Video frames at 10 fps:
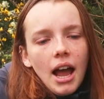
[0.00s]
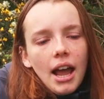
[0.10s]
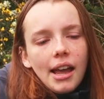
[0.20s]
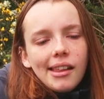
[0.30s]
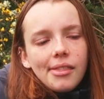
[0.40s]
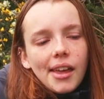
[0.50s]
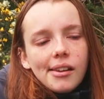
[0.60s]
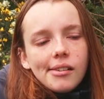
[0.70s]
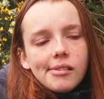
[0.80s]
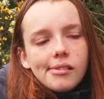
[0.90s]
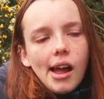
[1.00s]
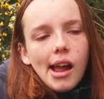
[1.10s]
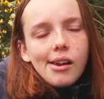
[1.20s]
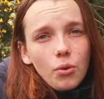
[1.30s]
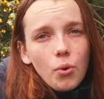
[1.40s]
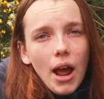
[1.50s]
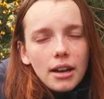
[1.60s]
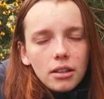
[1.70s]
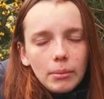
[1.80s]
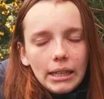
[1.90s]
and then I
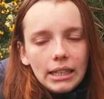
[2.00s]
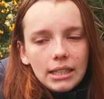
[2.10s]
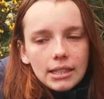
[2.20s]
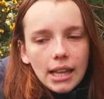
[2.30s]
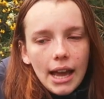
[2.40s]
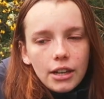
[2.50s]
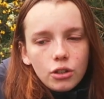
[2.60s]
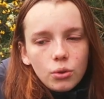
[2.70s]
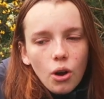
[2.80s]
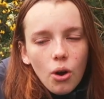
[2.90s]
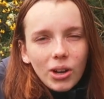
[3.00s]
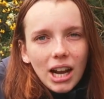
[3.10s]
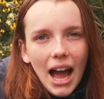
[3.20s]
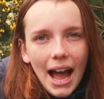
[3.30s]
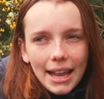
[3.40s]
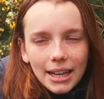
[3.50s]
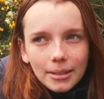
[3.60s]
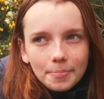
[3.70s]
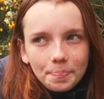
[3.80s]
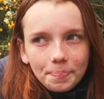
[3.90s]
randomly decided to go on a hike,